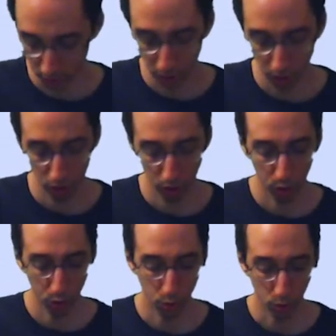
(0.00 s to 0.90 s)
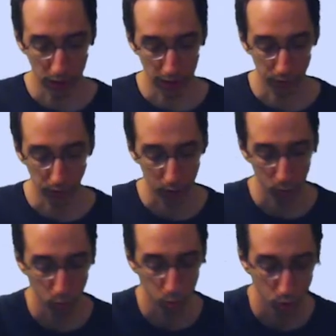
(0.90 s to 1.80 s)
to kind of like
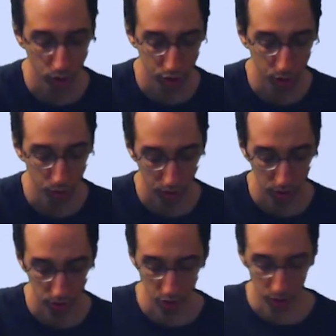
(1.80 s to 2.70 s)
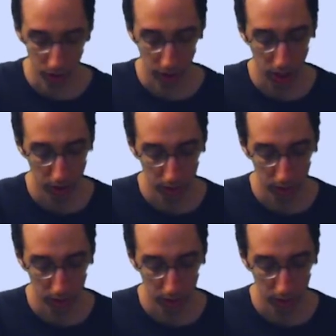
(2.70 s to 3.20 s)
reduce this early on.